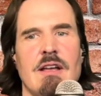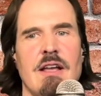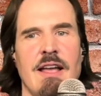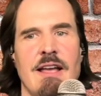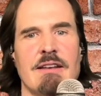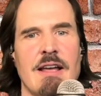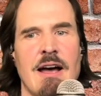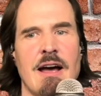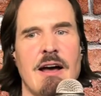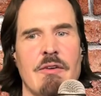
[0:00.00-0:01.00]
And
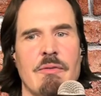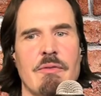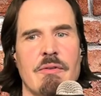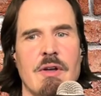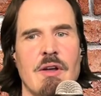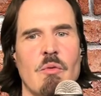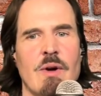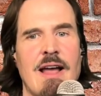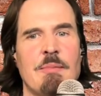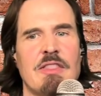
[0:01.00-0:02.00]
uh,
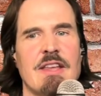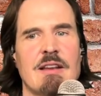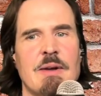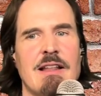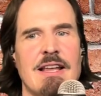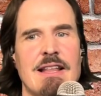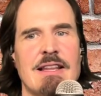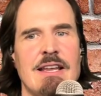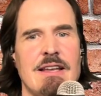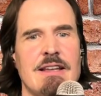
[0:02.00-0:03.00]
what I've been thinking about
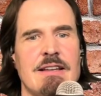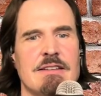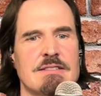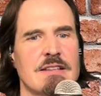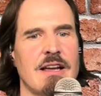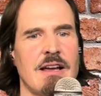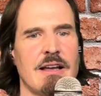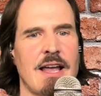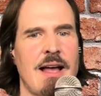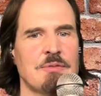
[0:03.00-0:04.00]
lately is
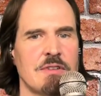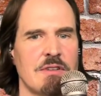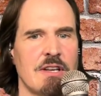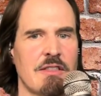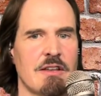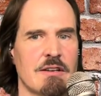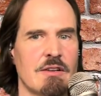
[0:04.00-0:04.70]
uh, absolutely nothing.